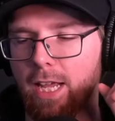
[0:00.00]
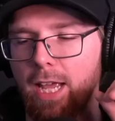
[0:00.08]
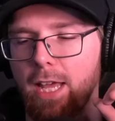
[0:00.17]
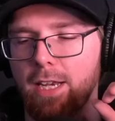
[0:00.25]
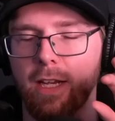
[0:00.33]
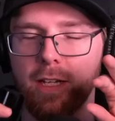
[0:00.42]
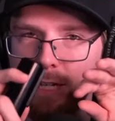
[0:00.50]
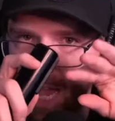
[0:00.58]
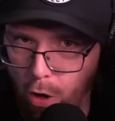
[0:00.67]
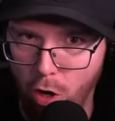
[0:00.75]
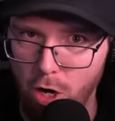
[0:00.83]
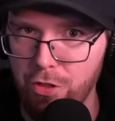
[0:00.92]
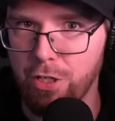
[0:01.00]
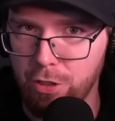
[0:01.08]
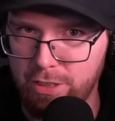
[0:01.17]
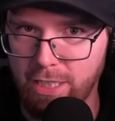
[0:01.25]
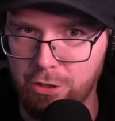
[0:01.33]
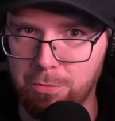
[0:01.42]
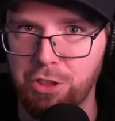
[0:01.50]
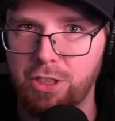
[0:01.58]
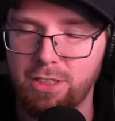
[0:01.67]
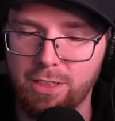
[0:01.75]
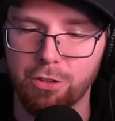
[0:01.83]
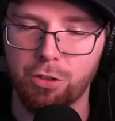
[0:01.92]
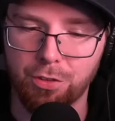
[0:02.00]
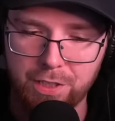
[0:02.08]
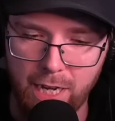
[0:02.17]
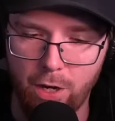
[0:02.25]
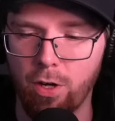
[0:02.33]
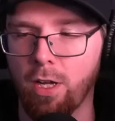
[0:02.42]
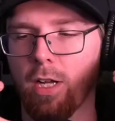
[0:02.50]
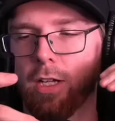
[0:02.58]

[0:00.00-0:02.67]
And now all the new tattoo machines getting sold now